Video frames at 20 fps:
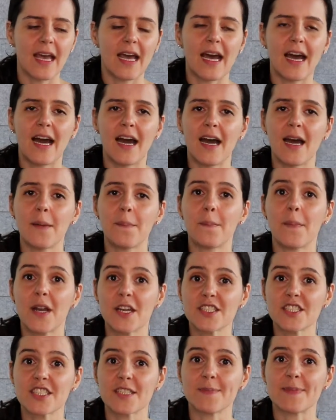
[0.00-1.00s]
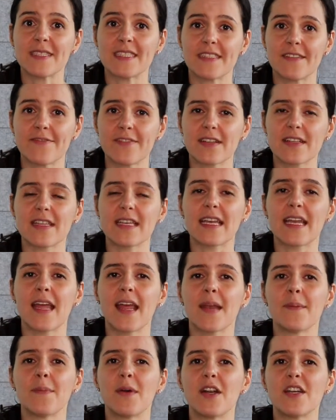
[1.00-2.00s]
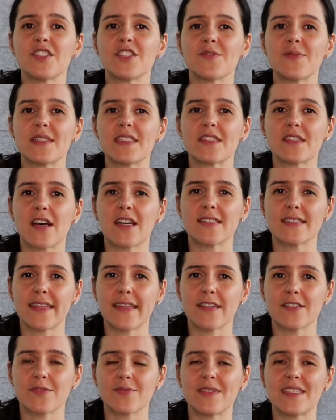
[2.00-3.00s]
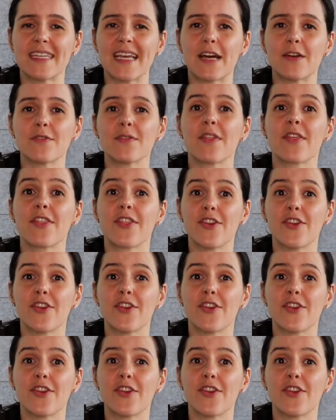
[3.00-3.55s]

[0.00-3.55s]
March specifically, in March we saw sales were down